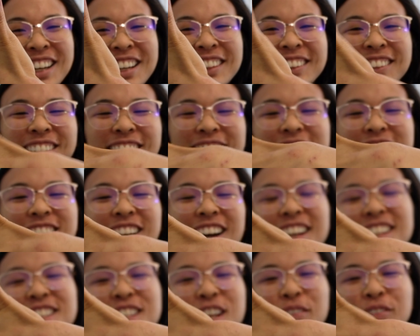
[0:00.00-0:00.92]
There are
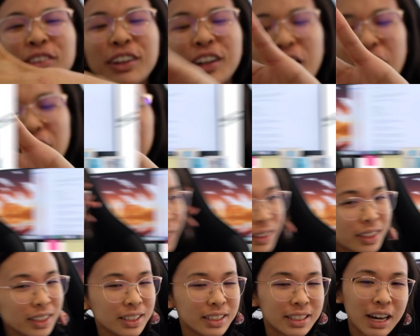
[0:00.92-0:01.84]
signs of recovery. We're
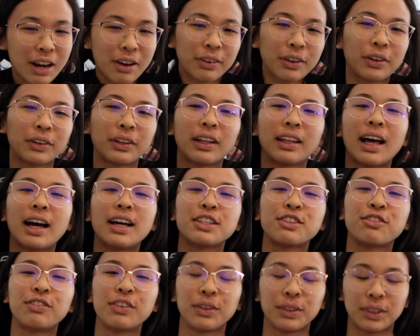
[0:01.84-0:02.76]
winding down on the
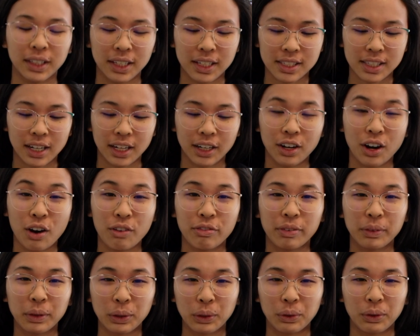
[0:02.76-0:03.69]
last few things that I got
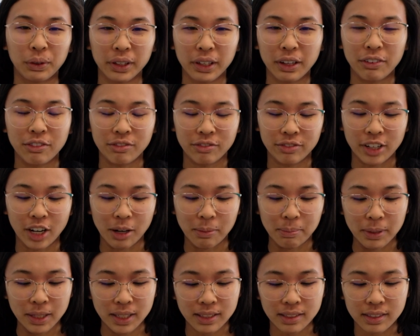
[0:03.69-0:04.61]
from the L'Oreal
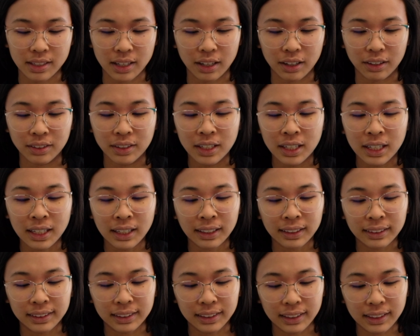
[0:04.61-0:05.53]
VIP sale.
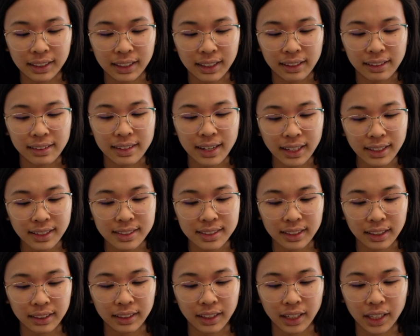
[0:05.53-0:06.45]
The next
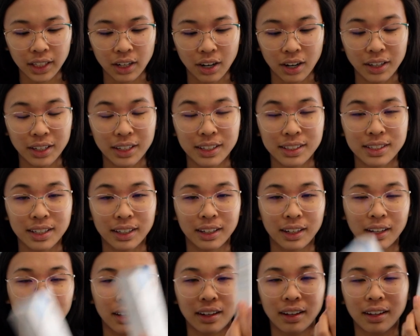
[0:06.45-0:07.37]
thing that I got is,
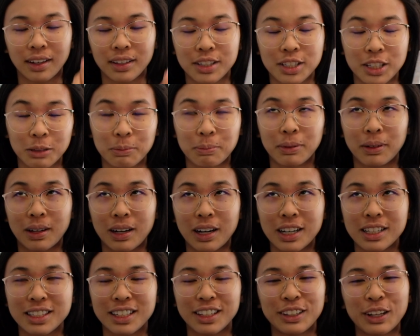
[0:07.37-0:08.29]
again,
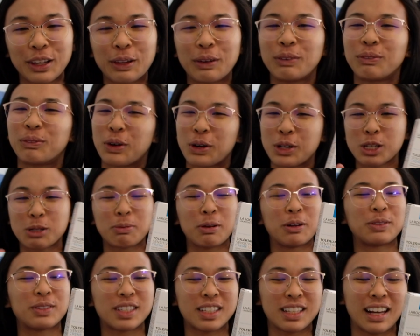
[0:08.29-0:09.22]
surprise, another
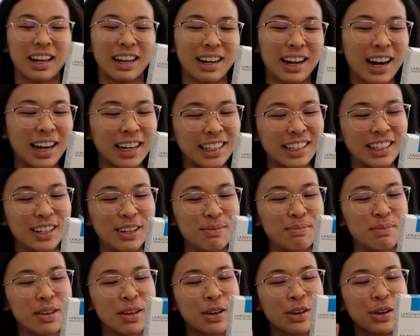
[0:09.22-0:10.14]
Roche-Posay
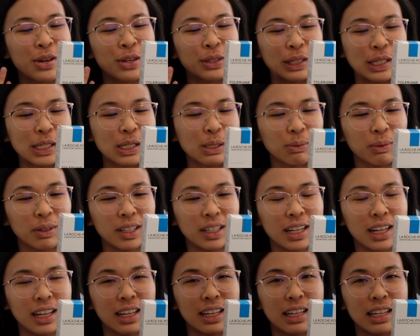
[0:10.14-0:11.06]
item. This one
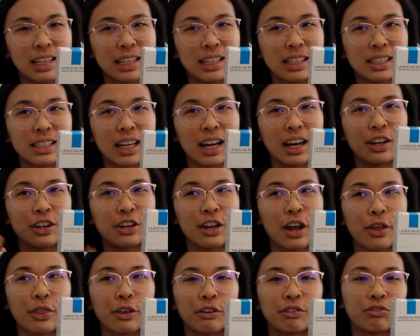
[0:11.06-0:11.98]
is
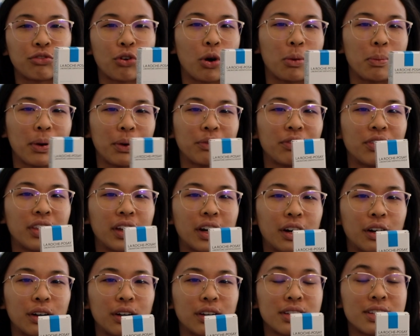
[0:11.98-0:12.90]
another form of
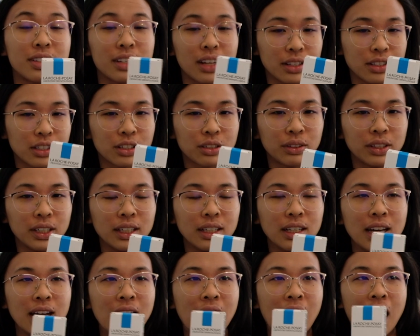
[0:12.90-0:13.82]
their sunscreen.
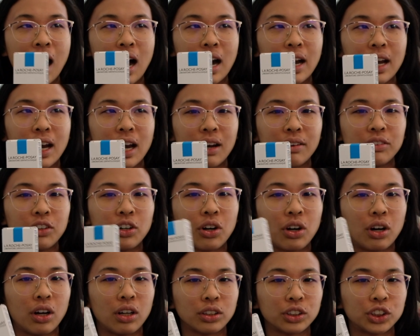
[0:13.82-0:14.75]
I have their
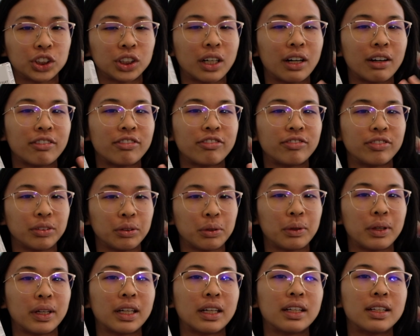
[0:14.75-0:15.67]
Ultra
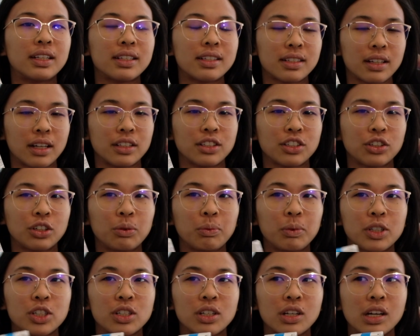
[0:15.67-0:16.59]
Fluid sunscreen,
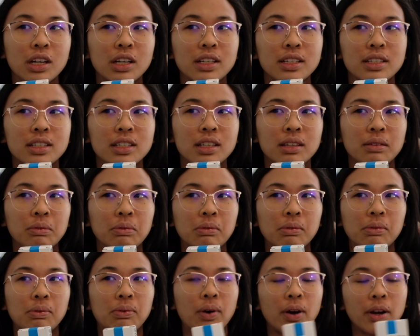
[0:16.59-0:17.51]
which is
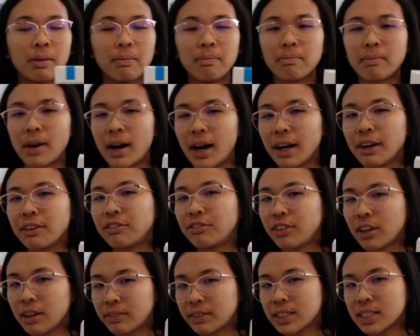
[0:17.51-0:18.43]
one of my
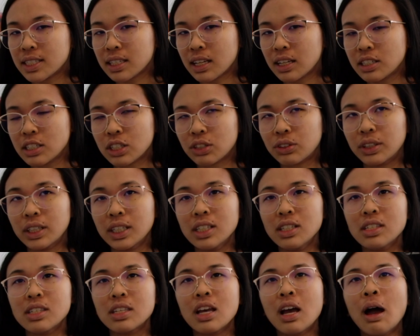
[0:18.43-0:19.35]
favorite
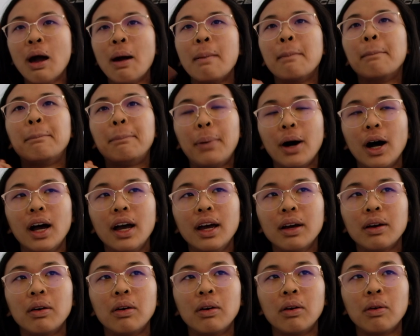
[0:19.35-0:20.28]
sunscreens, but
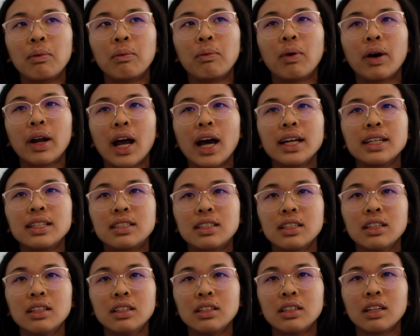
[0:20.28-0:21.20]
what I
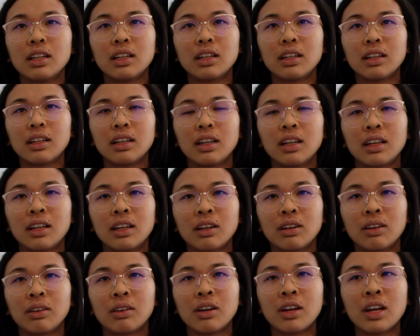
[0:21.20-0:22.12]
did,
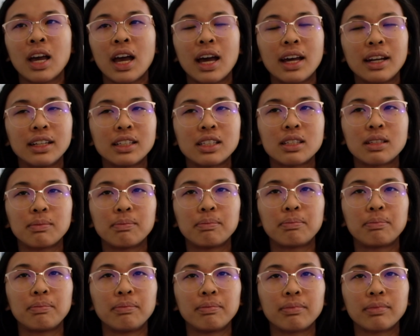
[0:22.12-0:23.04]
and
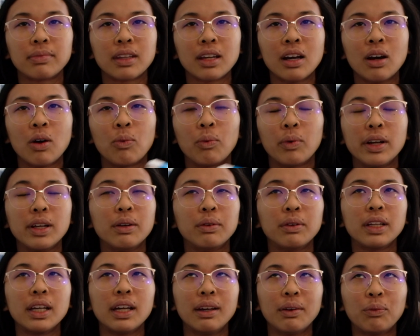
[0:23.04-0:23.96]

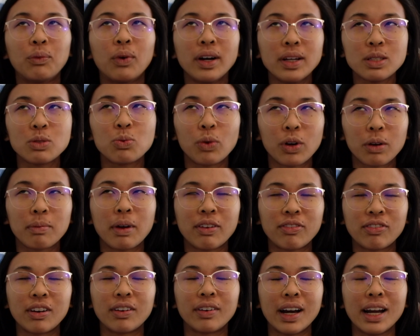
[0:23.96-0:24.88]
it was one of my
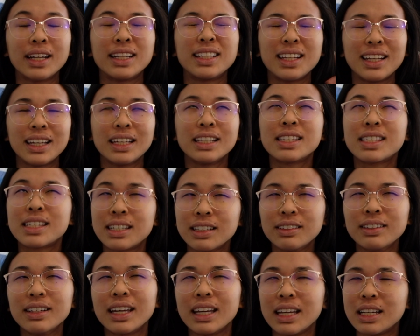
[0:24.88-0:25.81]
favorite, and it
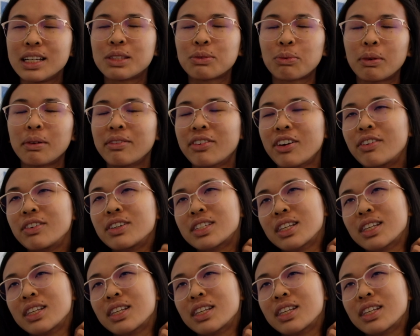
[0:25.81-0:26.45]
still is one of my favorite